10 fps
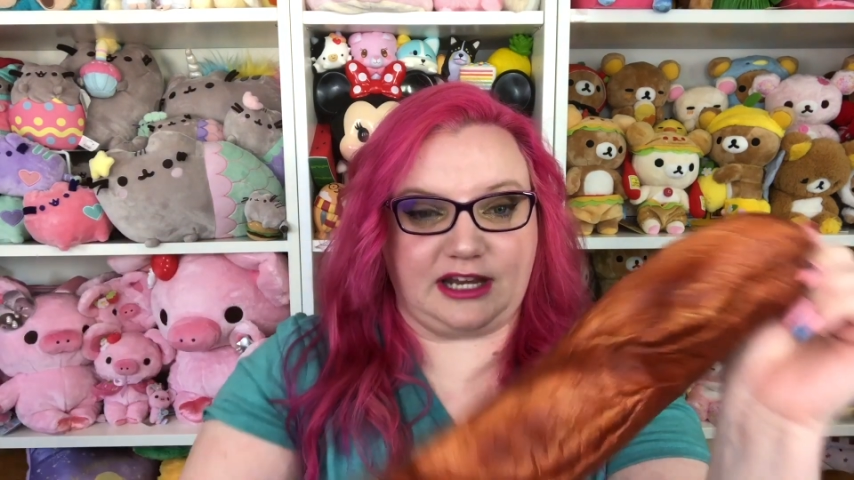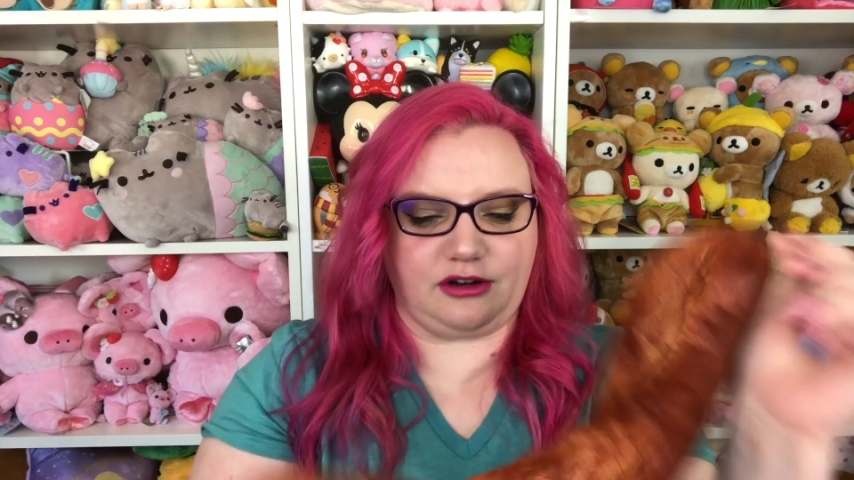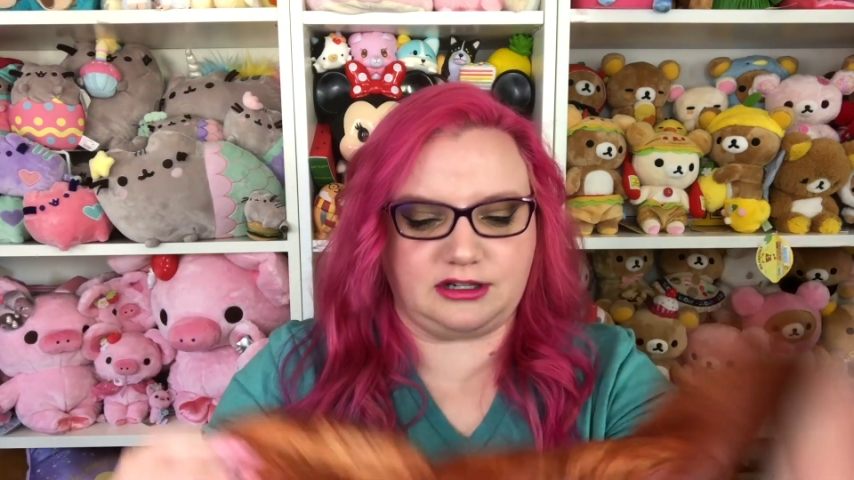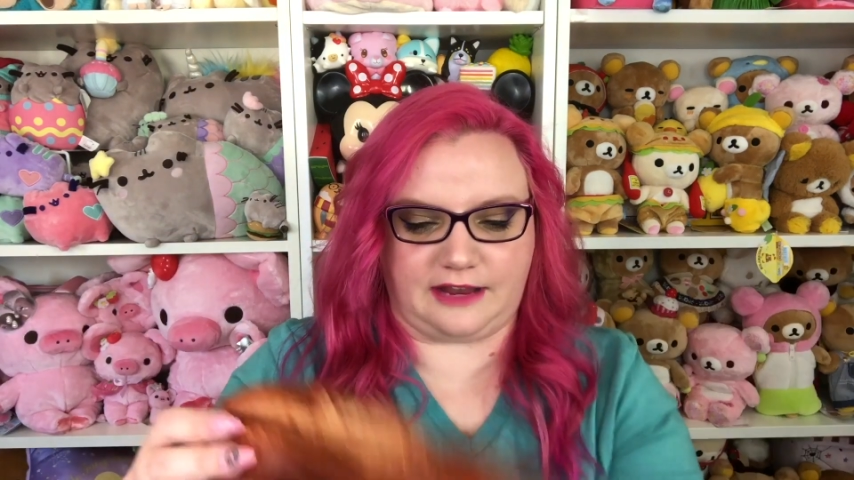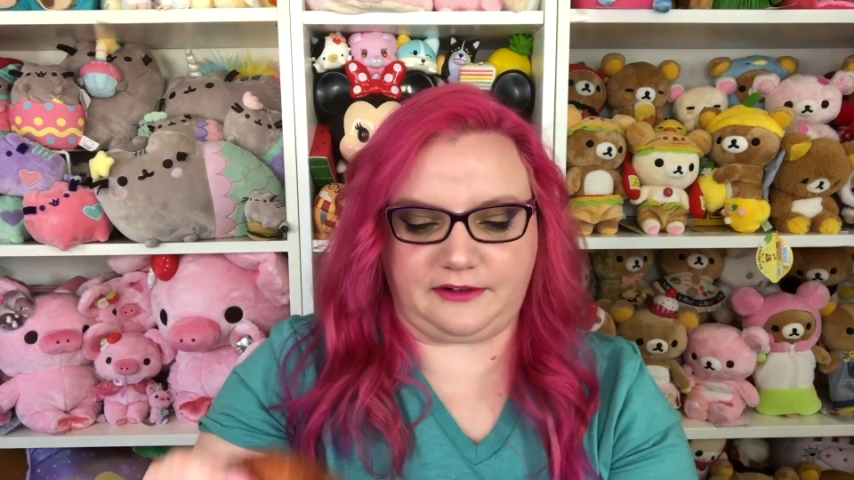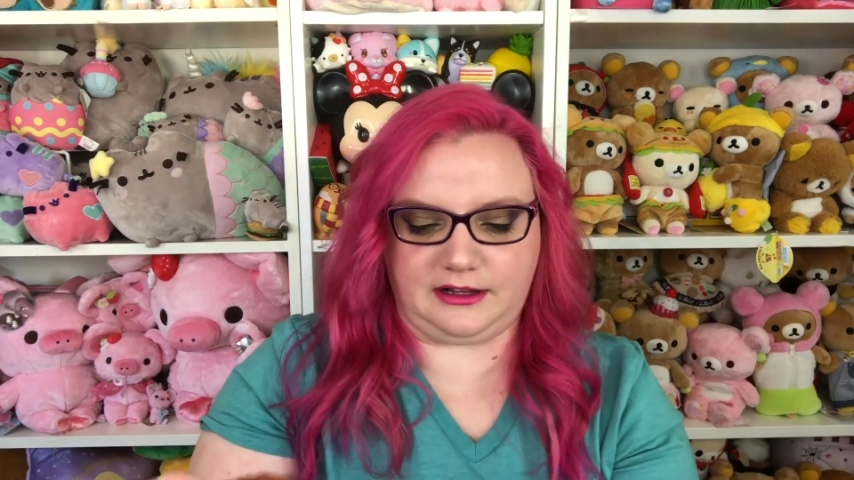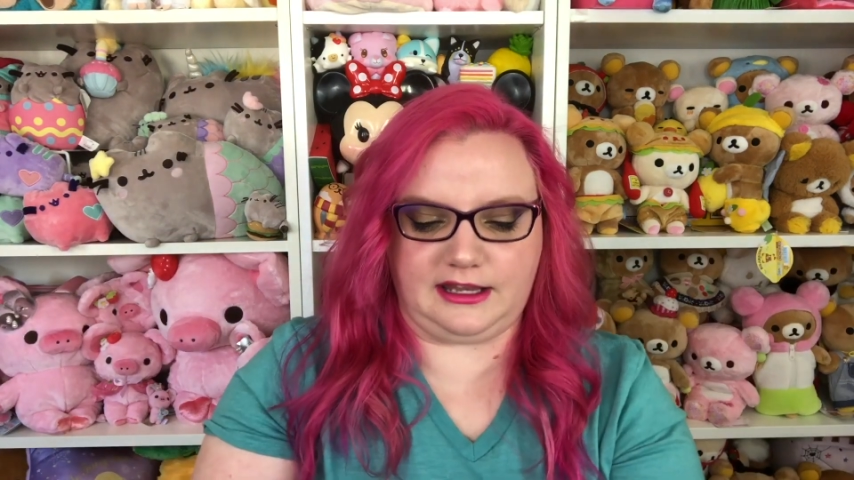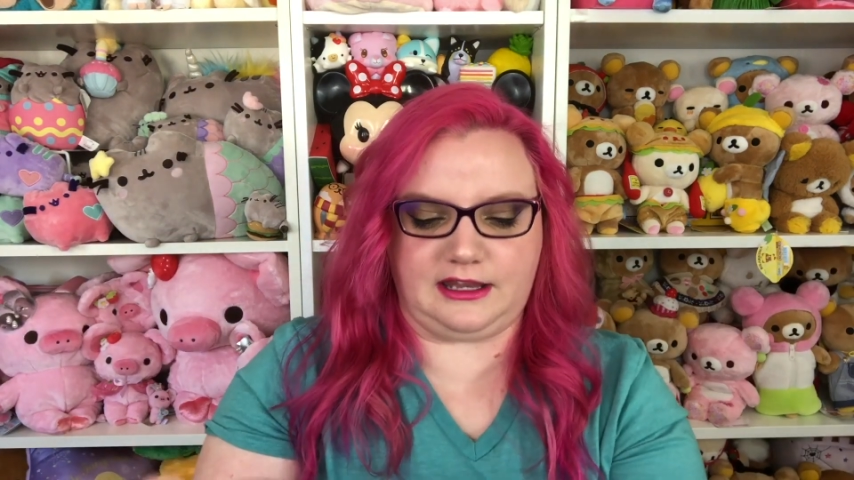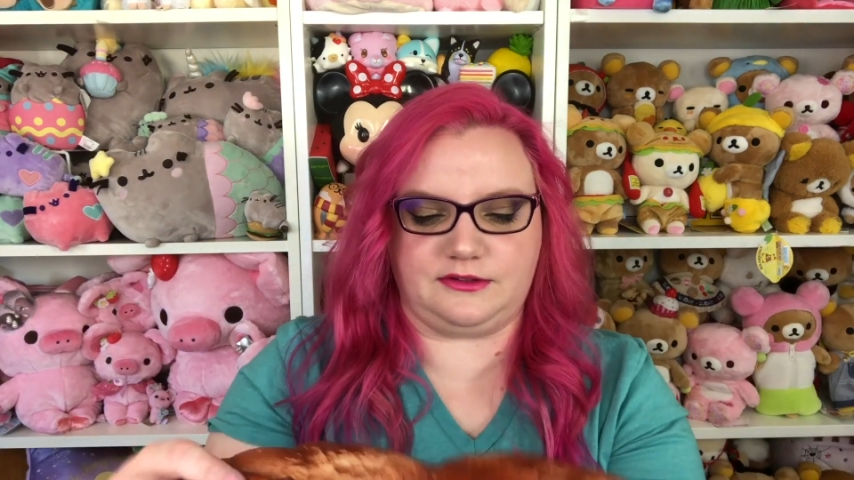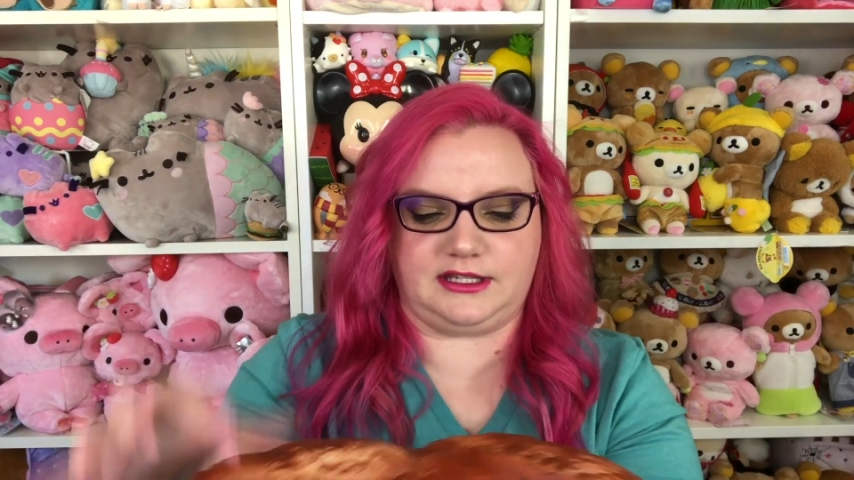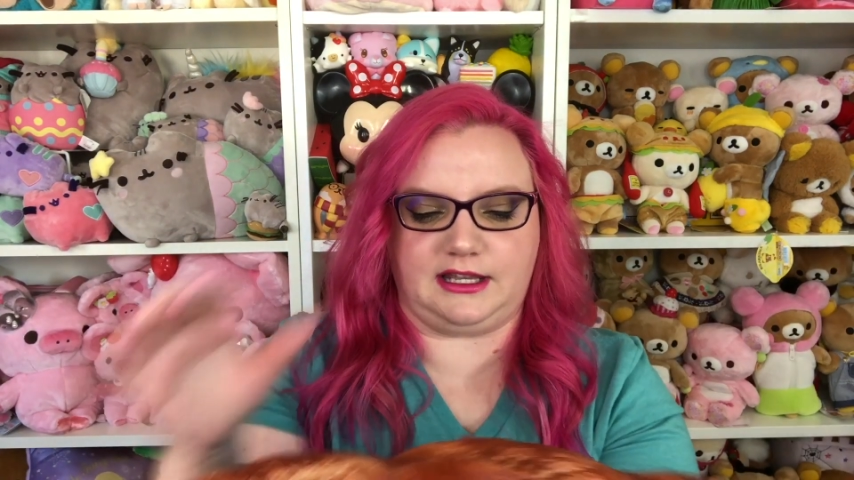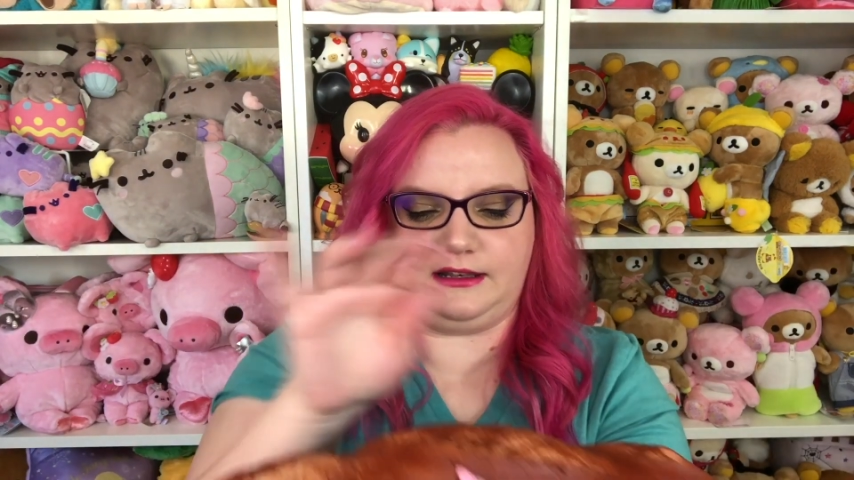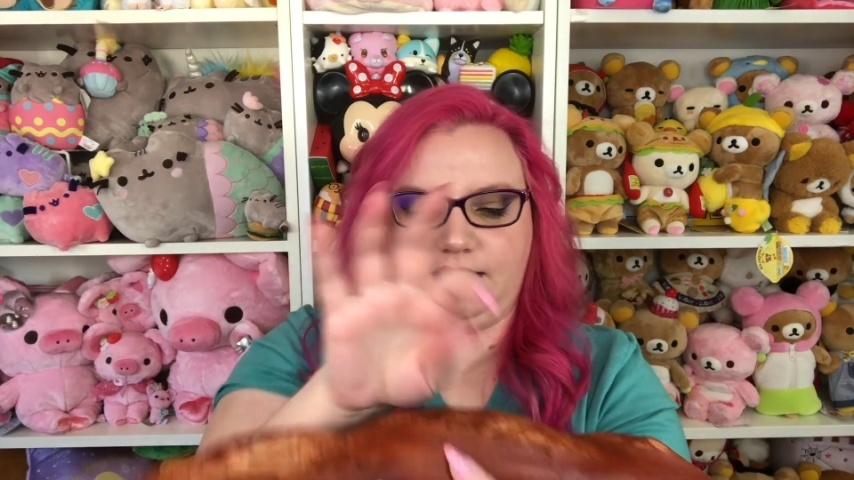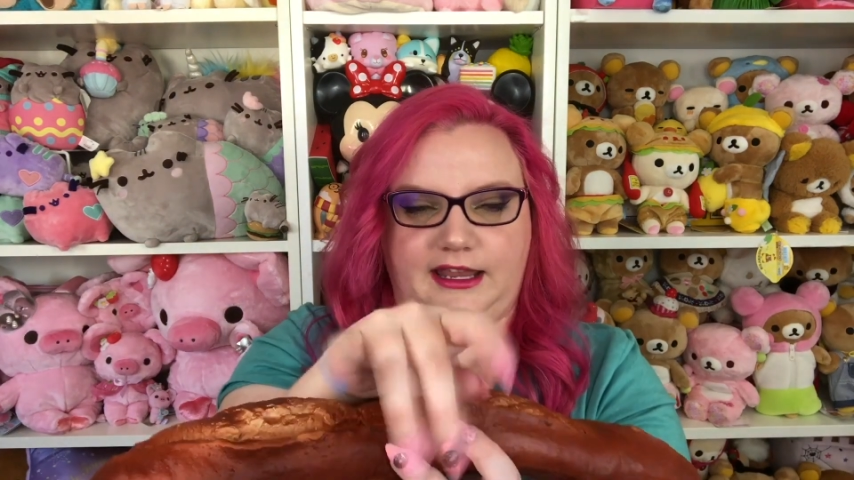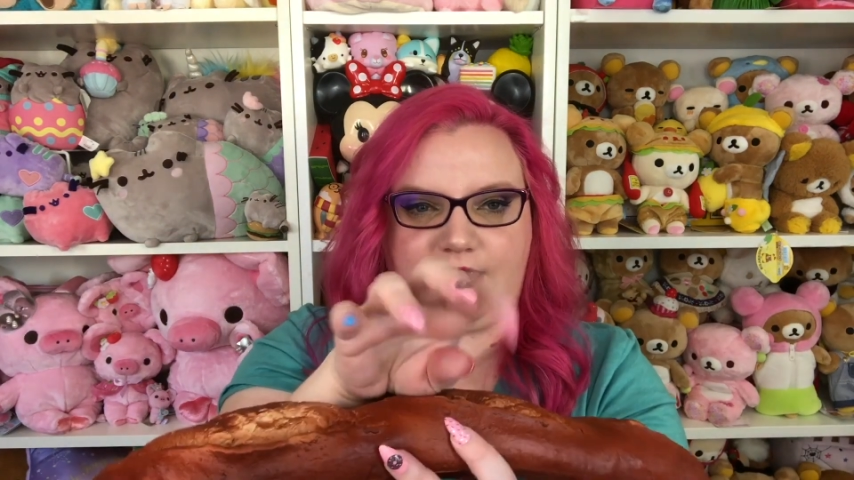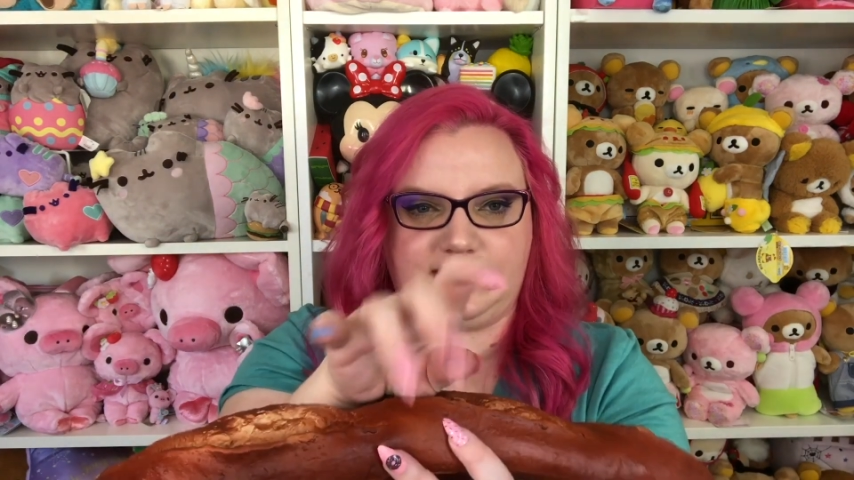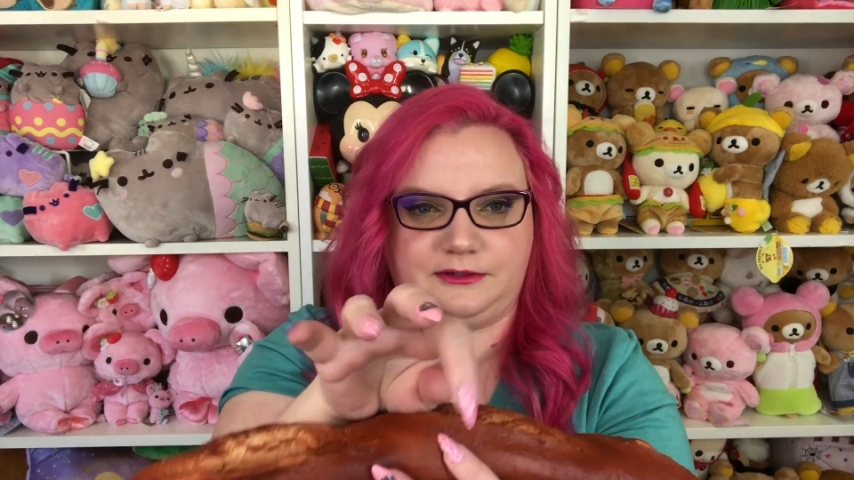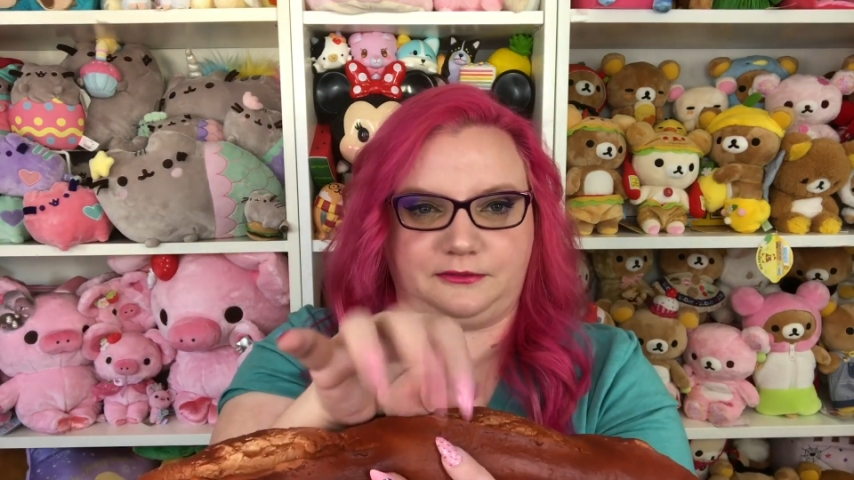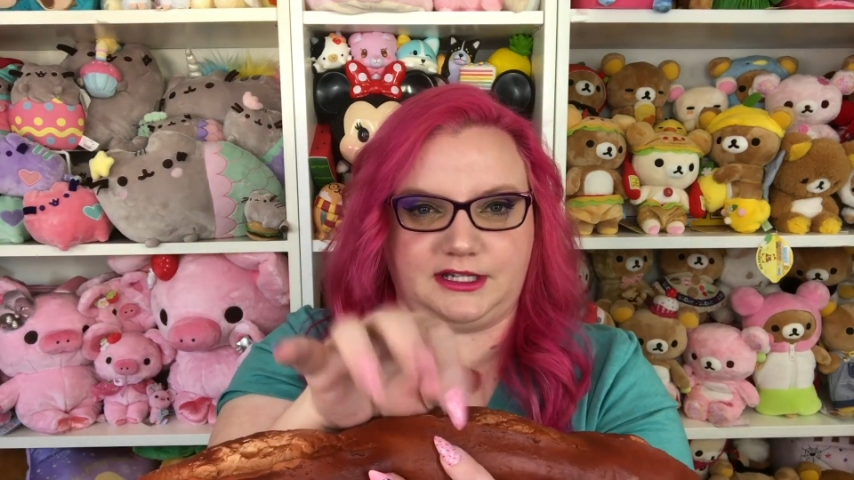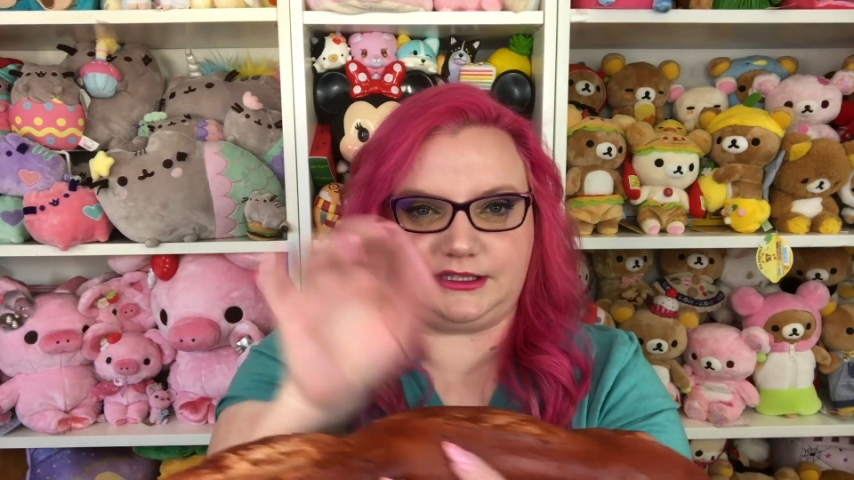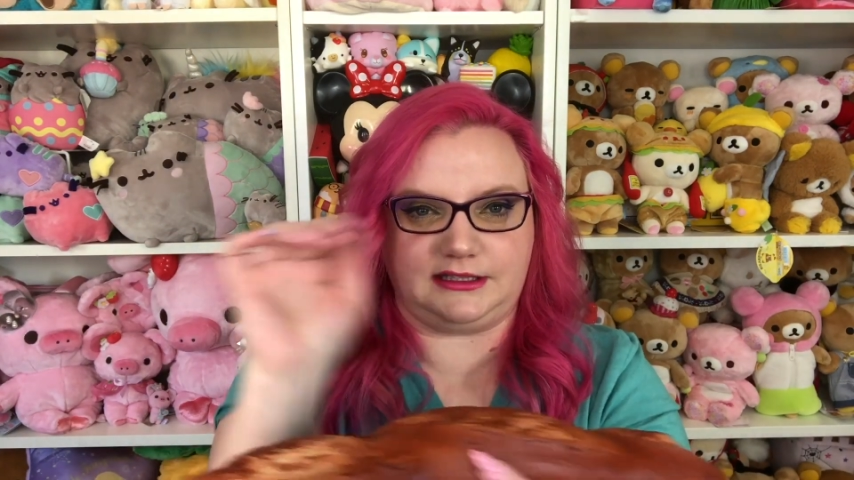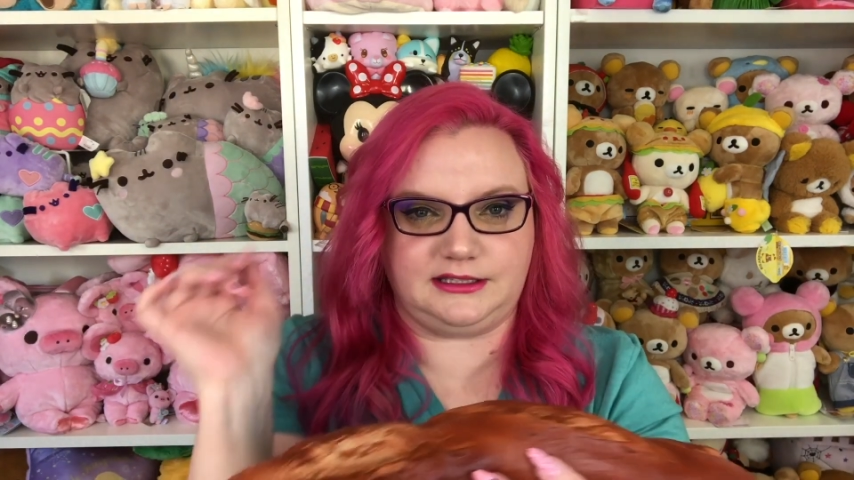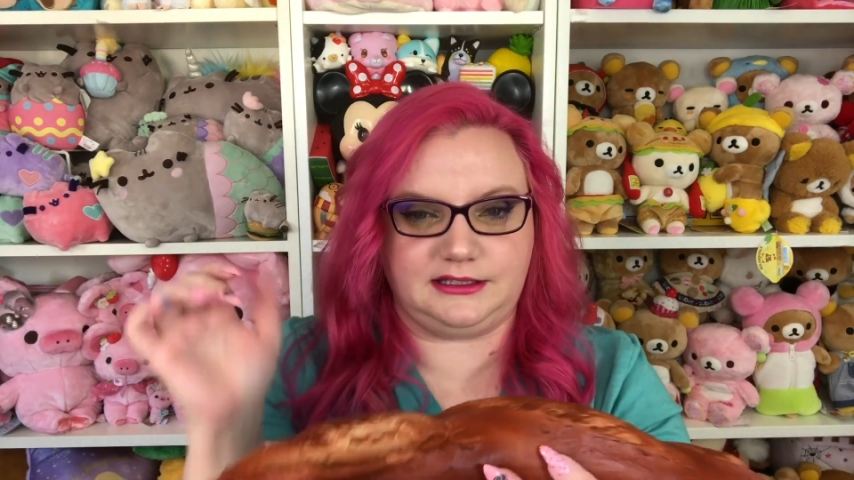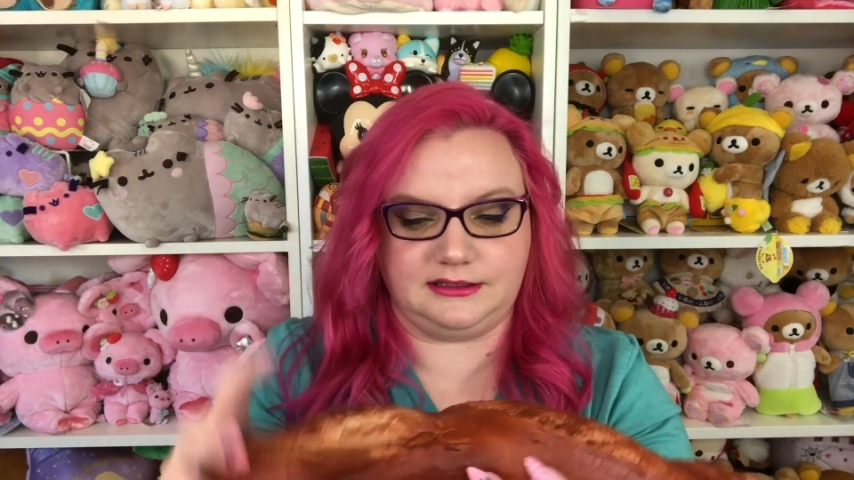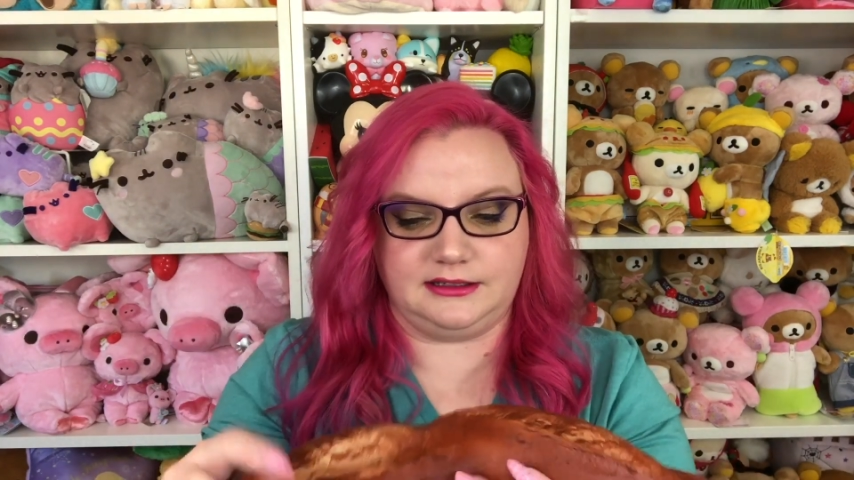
and you could definitely use it like as a wrist